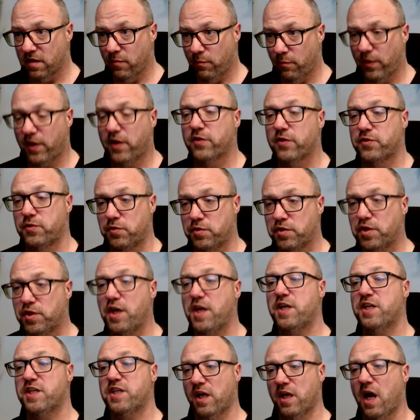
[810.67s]
because you're
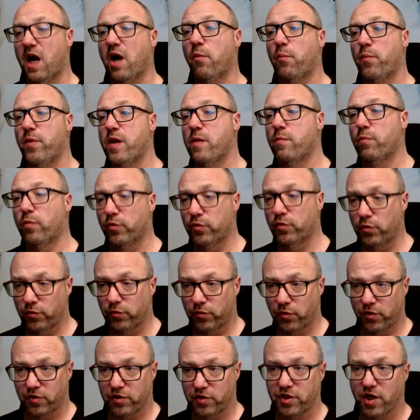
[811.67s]
changing how people do
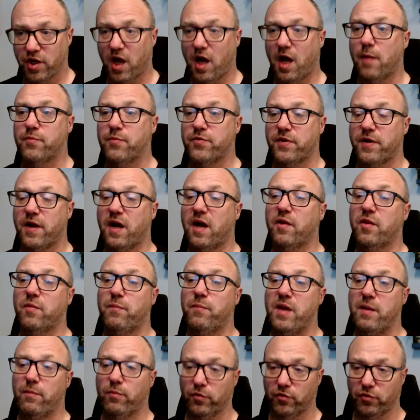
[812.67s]
their jobs and how the
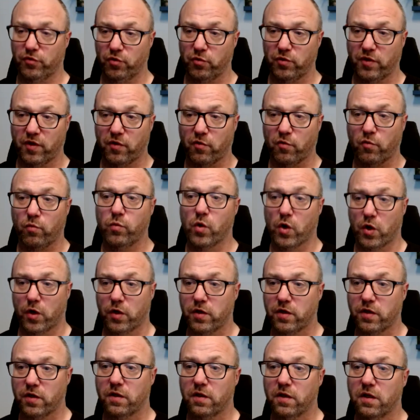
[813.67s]
people do their
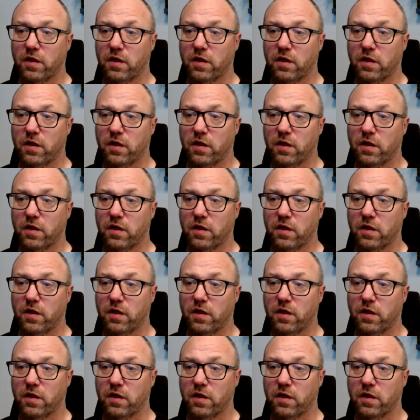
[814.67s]
work.